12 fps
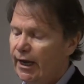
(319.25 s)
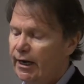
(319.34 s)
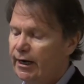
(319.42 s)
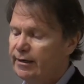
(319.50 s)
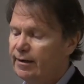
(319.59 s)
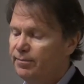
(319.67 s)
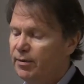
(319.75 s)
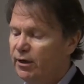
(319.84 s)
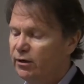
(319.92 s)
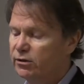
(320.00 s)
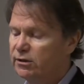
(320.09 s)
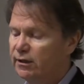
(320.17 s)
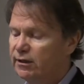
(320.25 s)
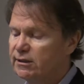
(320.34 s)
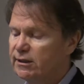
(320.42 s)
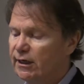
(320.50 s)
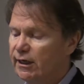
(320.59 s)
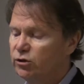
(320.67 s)
And it appears that the
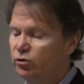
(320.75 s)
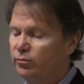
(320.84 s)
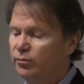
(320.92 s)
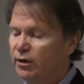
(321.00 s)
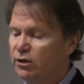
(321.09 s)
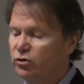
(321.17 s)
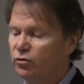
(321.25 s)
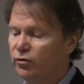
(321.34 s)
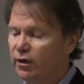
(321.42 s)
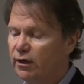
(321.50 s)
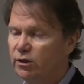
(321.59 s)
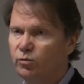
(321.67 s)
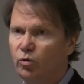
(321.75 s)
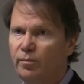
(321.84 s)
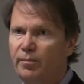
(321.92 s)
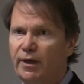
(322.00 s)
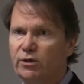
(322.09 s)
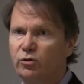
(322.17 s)
selection pressure there is more
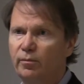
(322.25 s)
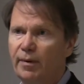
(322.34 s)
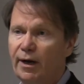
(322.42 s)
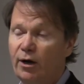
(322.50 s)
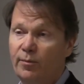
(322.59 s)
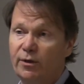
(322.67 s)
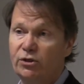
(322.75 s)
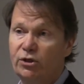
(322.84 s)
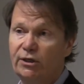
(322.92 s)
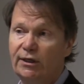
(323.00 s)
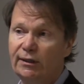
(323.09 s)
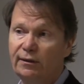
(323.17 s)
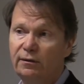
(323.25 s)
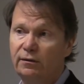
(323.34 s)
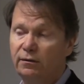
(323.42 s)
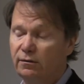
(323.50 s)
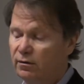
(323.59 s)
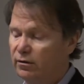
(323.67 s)
based on biomass
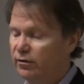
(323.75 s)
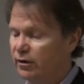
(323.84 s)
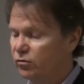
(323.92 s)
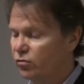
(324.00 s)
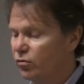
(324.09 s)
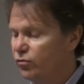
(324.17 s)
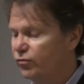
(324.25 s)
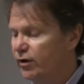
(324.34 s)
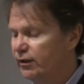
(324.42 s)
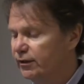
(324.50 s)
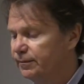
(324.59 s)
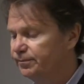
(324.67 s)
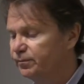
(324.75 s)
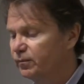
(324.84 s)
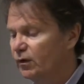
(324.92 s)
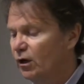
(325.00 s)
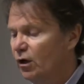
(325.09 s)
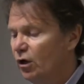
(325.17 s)
yield rather than growth rate.
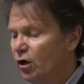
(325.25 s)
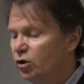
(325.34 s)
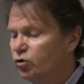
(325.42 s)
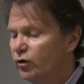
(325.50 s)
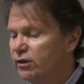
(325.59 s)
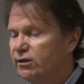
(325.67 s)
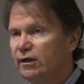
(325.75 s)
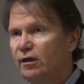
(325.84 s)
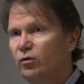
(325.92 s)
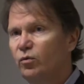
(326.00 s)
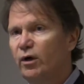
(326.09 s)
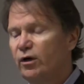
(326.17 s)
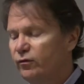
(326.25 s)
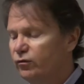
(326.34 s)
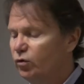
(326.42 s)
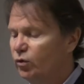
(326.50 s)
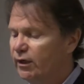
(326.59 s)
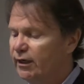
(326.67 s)
So that's another way
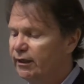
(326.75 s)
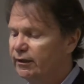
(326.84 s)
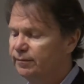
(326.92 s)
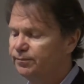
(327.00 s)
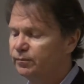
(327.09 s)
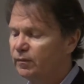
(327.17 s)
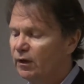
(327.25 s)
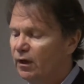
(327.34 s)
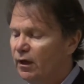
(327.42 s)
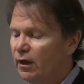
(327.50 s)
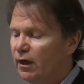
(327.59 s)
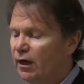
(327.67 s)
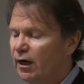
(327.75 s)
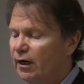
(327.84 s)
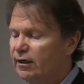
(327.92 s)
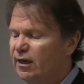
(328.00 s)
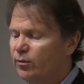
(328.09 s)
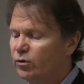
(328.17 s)
of doing it.
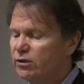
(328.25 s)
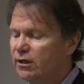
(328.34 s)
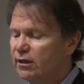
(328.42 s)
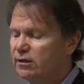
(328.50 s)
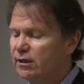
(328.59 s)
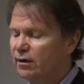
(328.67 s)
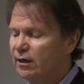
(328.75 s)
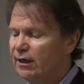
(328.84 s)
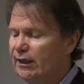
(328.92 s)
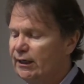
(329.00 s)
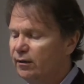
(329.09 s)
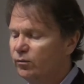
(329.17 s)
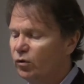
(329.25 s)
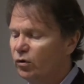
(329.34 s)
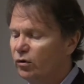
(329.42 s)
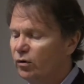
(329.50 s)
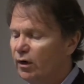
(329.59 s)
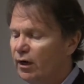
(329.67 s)
Chemostats are a little
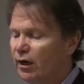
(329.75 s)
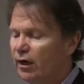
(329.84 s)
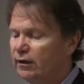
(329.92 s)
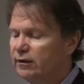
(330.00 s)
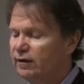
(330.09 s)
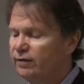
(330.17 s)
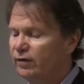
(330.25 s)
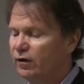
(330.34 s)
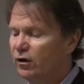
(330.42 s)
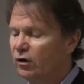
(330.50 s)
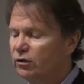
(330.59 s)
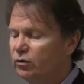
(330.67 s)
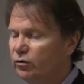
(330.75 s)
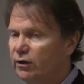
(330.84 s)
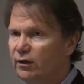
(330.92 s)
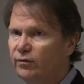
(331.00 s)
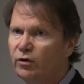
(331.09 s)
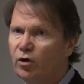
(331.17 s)
more difficult to
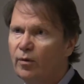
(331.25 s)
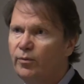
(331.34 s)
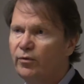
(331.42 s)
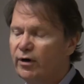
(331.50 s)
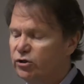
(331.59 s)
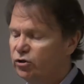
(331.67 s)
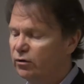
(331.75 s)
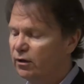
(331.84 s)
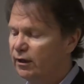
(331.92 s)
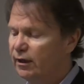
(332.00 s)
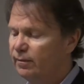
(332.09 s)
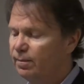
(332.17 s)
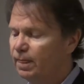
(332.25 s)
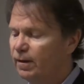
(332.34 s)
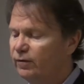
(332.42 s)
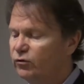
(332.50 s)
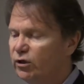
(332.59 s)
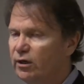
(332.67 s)
deal with operationally.
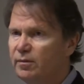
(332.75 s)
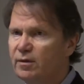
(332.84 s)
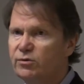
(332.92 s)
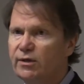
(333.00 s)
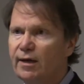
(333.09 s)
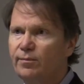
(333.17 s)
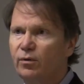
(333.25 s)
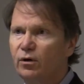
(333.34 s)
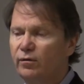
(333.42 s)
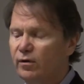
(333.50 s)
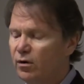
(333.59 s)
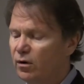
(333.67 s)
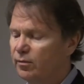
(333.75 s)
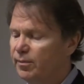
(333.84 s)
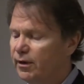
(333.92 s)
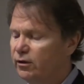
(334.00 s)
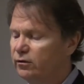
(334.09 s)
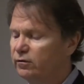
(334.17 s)
You have to keep them stable over a long
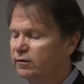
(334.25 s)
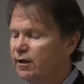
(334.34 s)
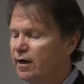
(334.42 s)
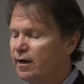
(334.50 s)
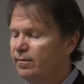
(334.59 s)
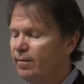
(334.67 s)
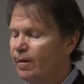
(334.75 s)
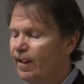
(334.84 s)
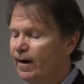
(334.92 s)
period of time.